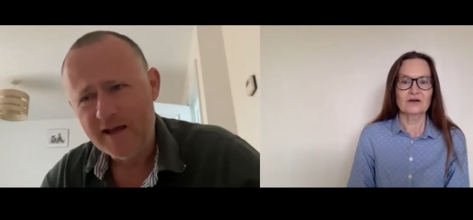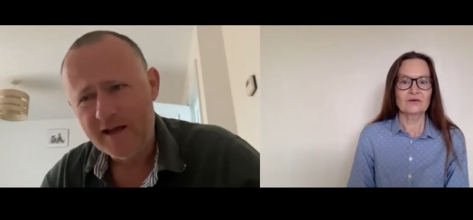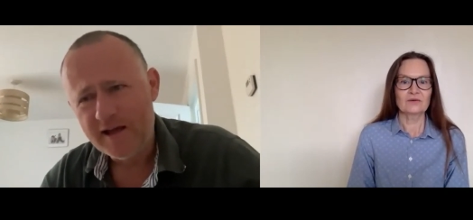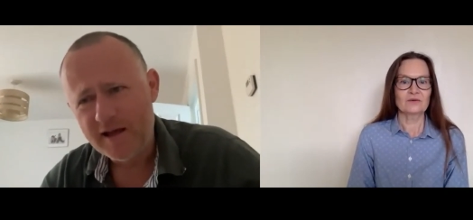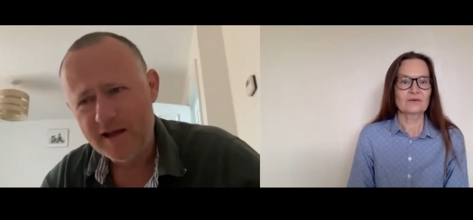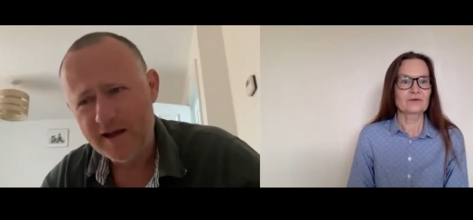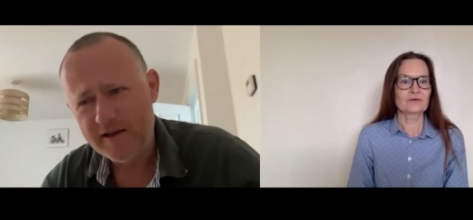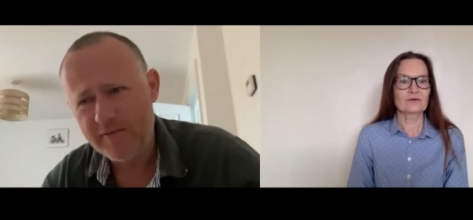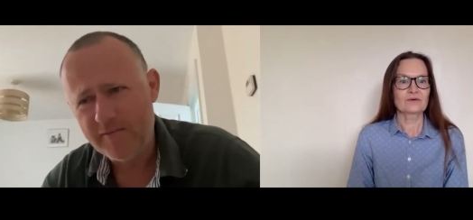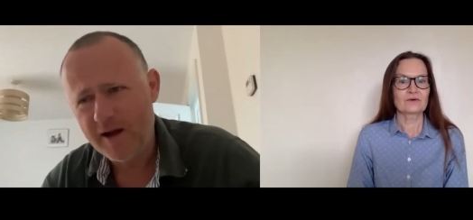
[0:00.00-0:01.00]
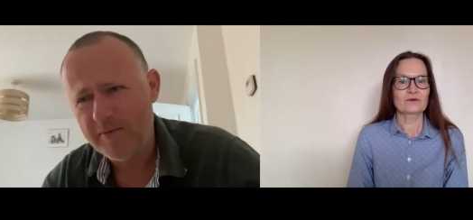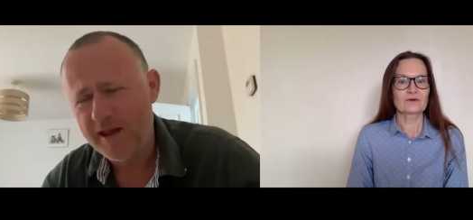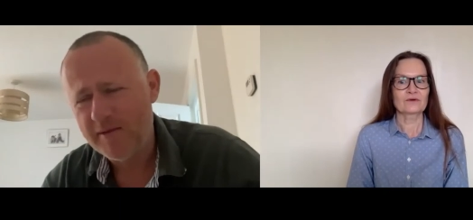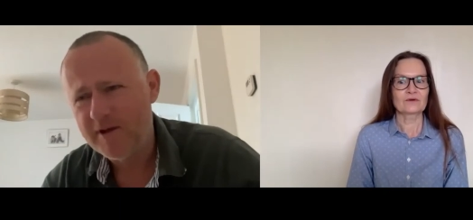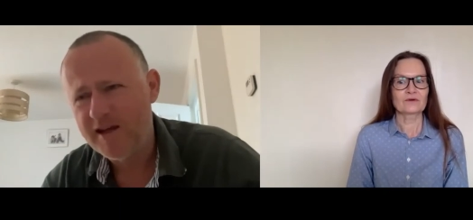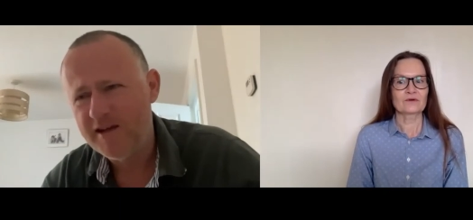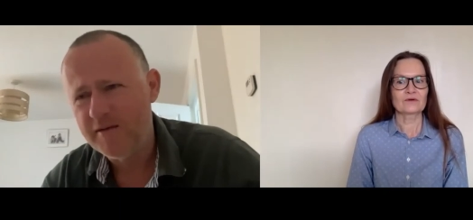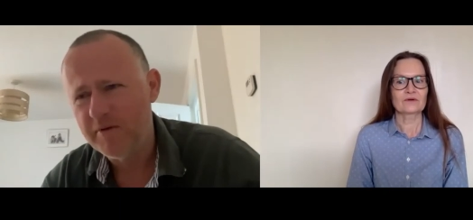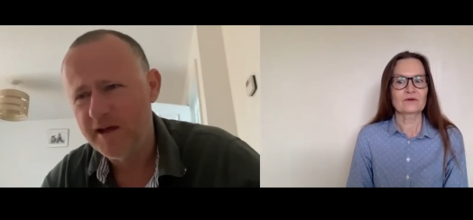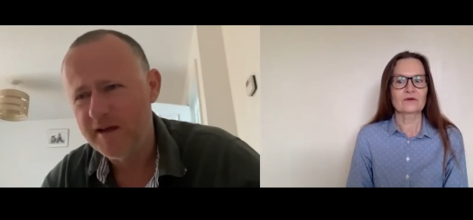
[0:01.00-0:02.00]
Speaker 1: I think it might be them kidney
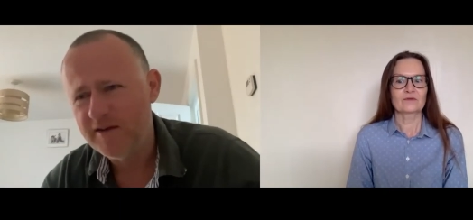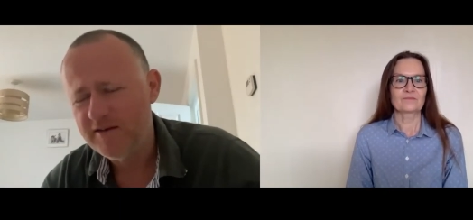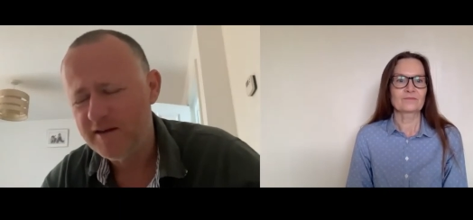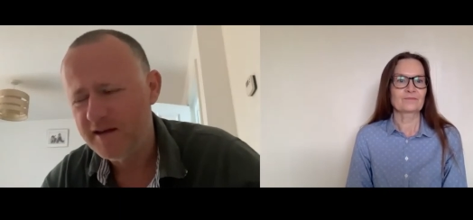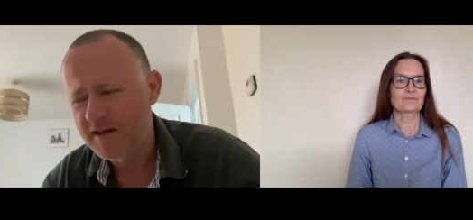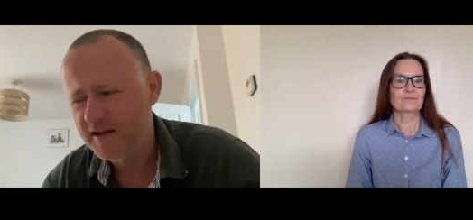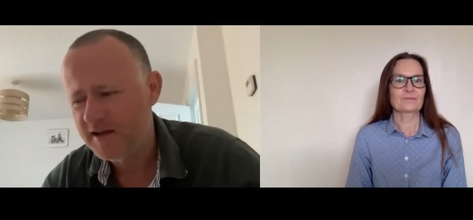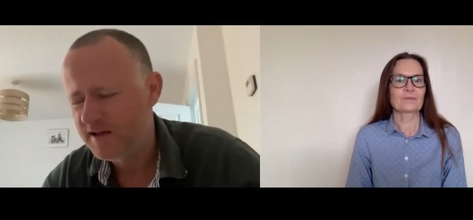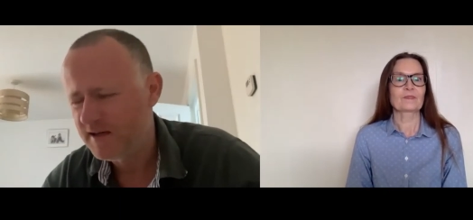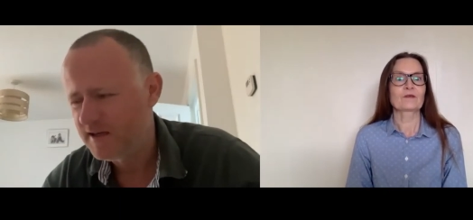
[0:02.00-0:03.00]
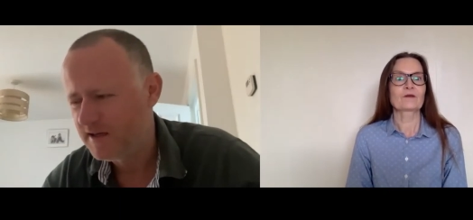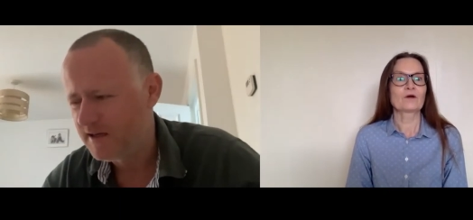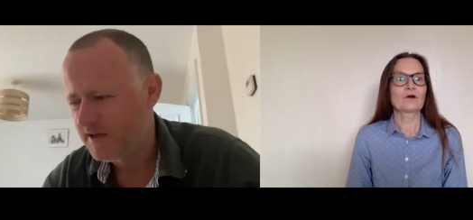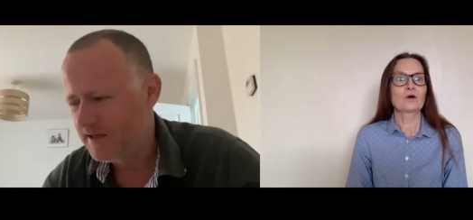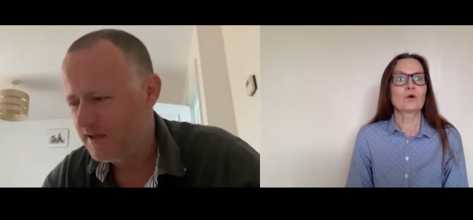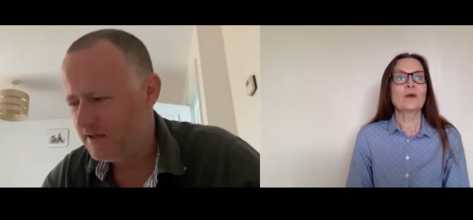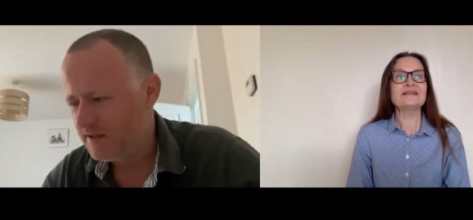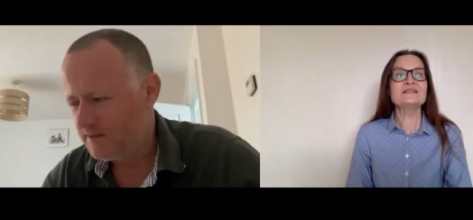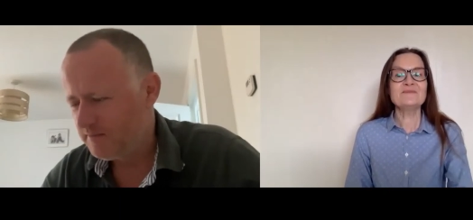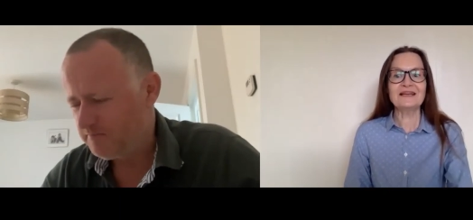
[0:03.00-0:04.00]
beans.
Speaker 2: Wait
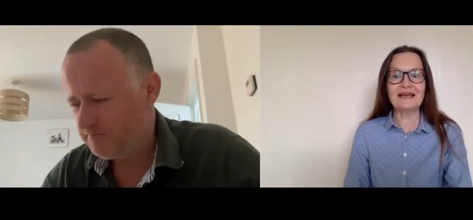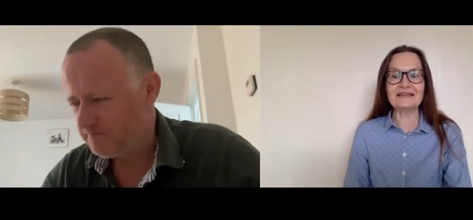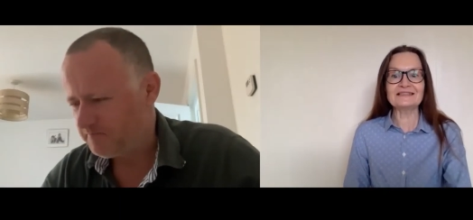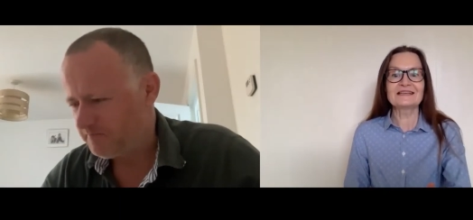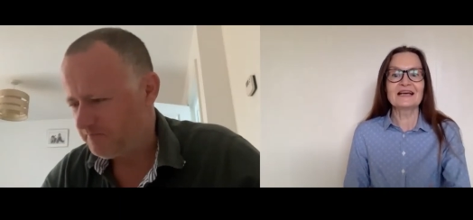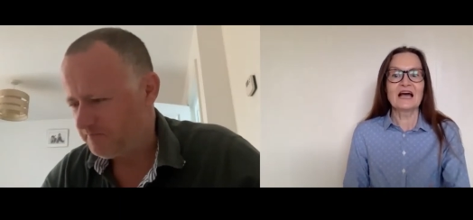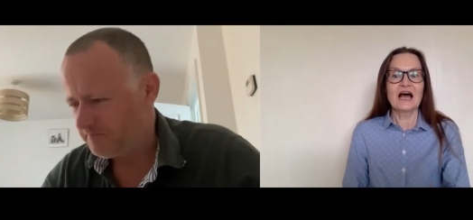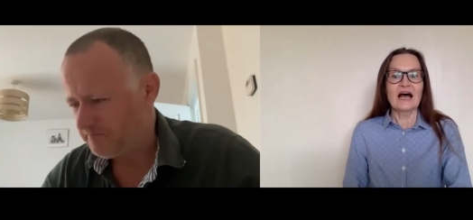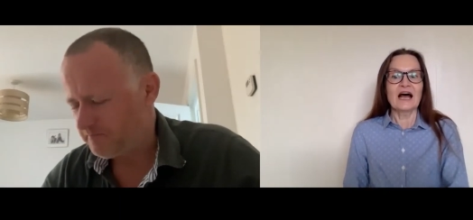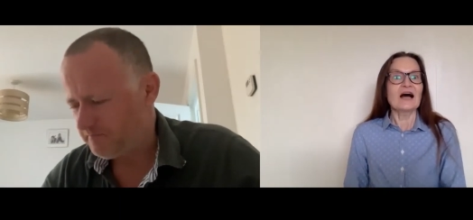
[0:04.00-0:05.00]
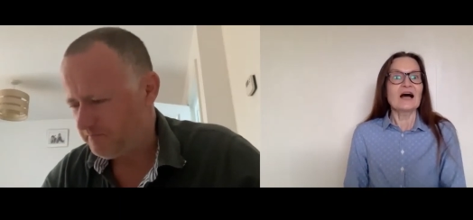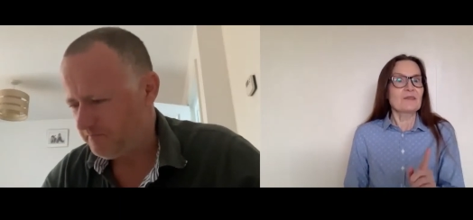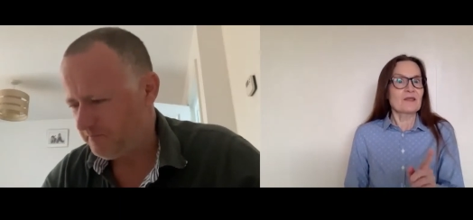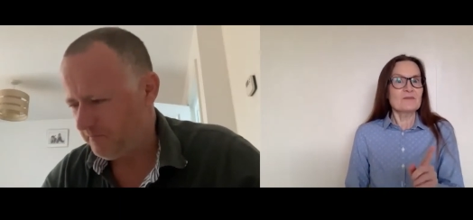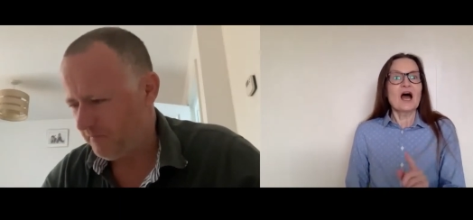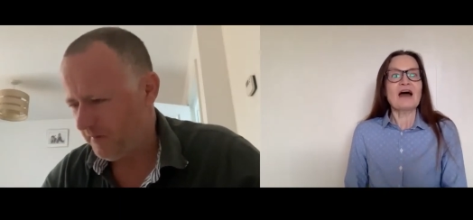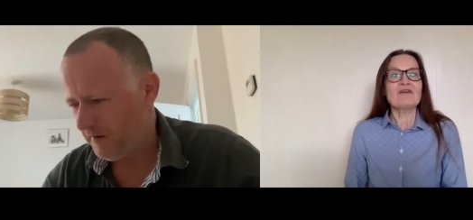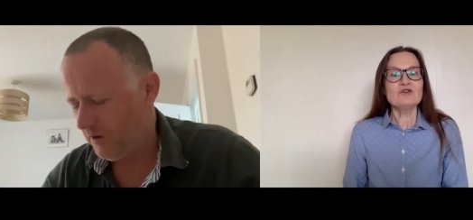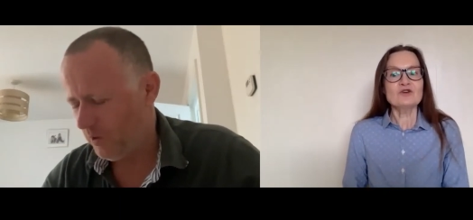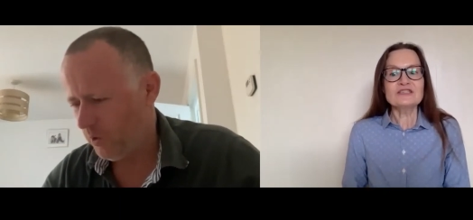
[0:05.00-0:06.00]
a minute. Um, have
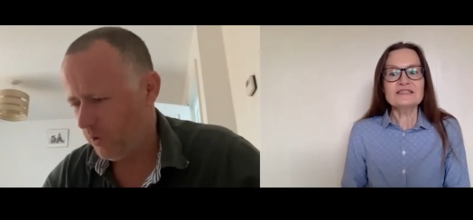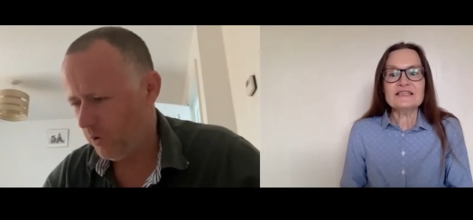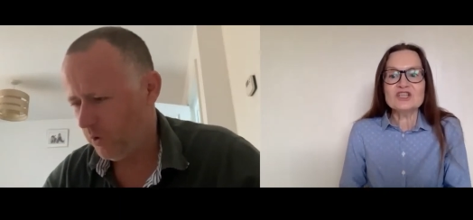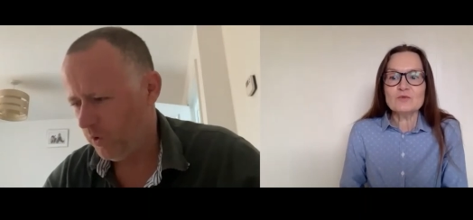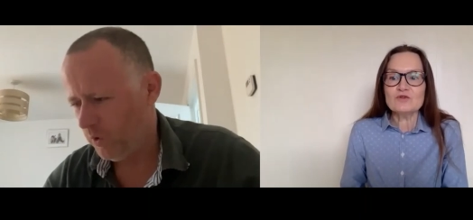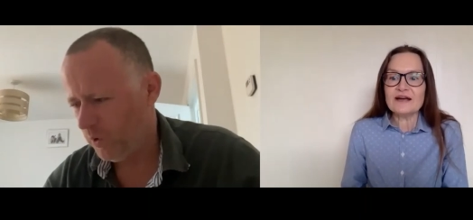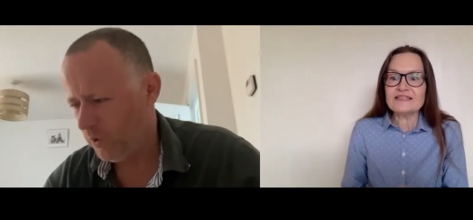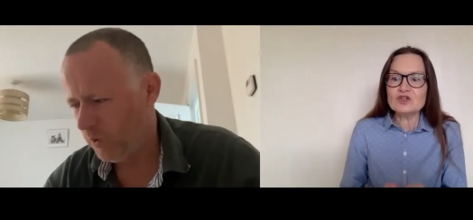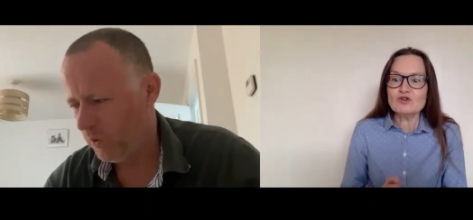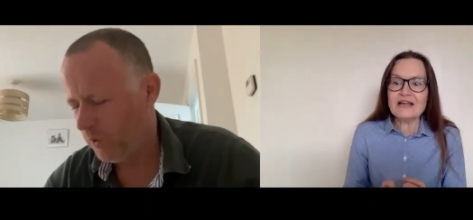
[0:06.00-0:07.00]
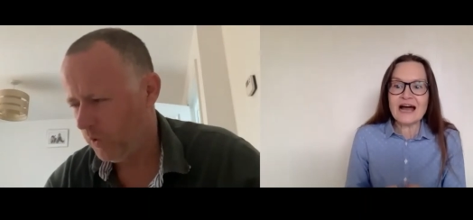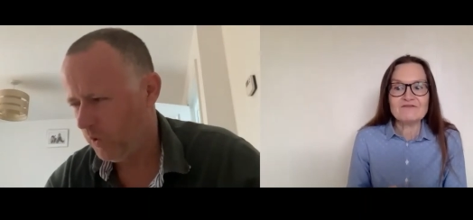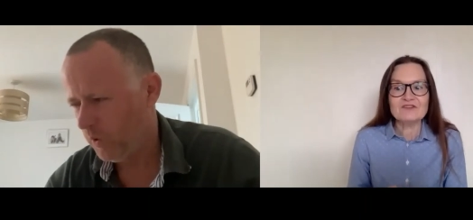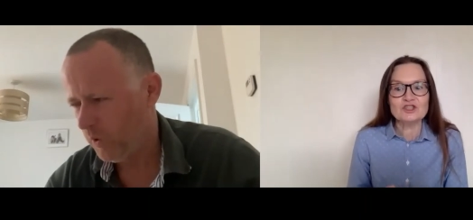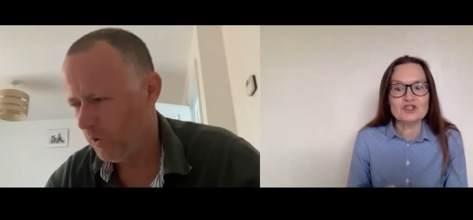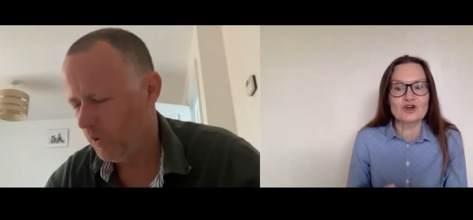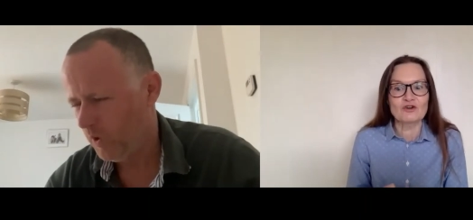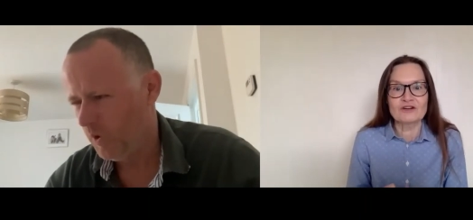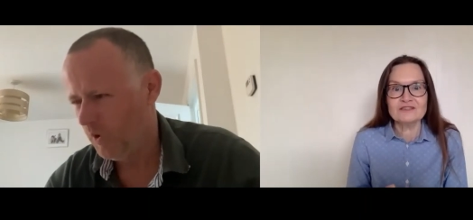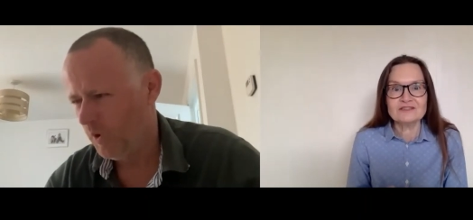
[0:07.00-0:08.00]
you considered upgrading your life
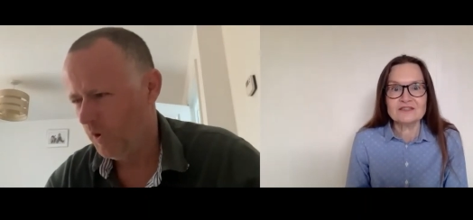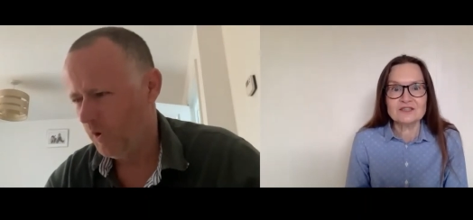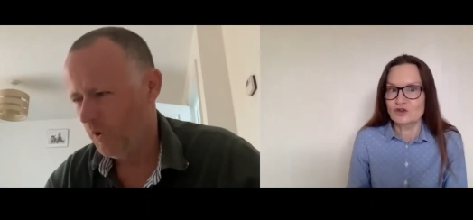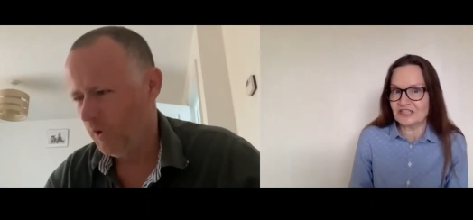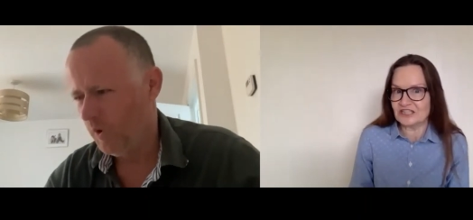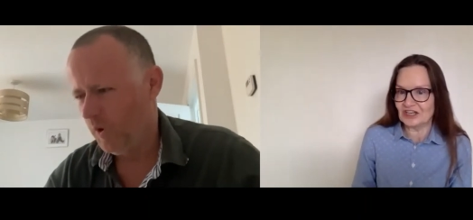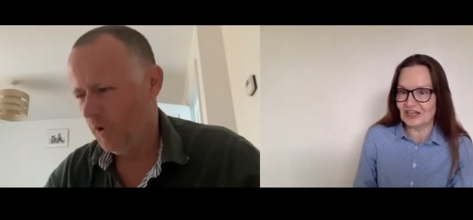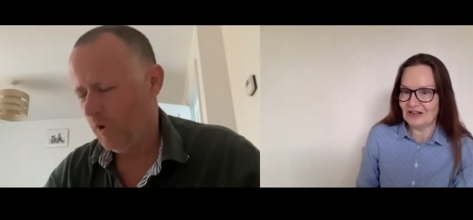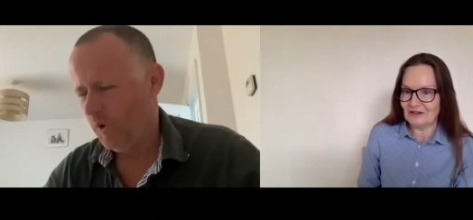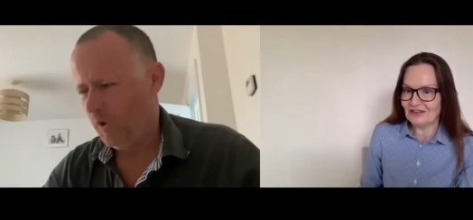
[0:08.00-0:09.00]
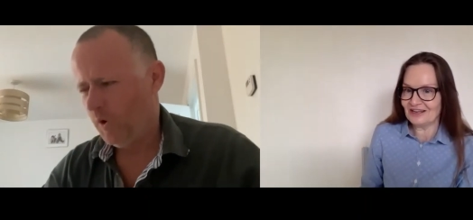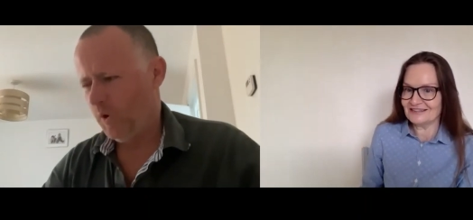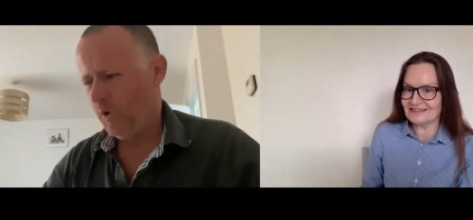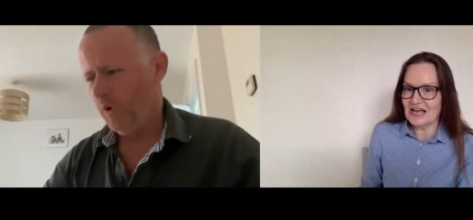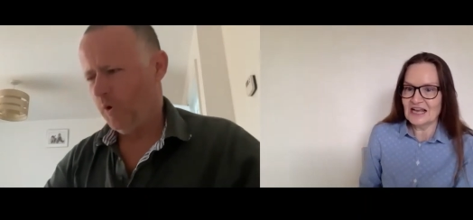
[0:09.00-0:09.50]
insurance? Critical illness?